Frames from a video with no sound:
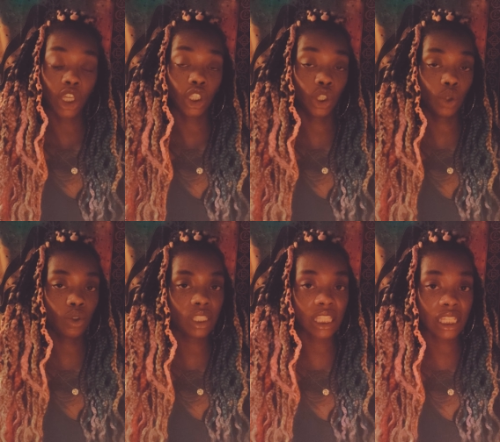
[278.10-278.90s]

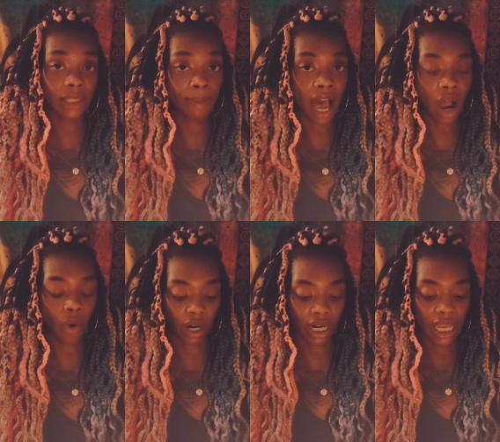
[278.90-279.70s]
Use this
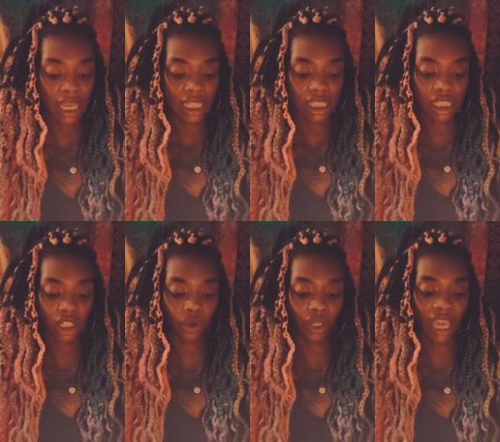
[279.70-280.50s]
power to
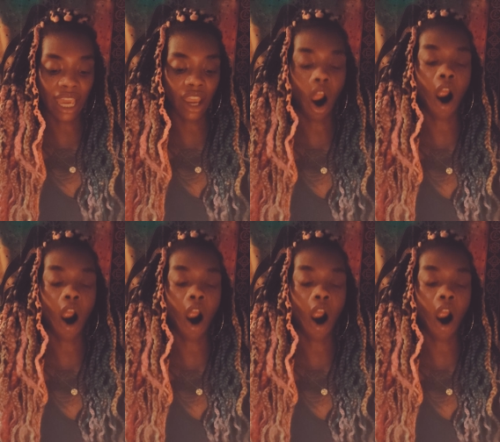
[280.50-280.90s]
create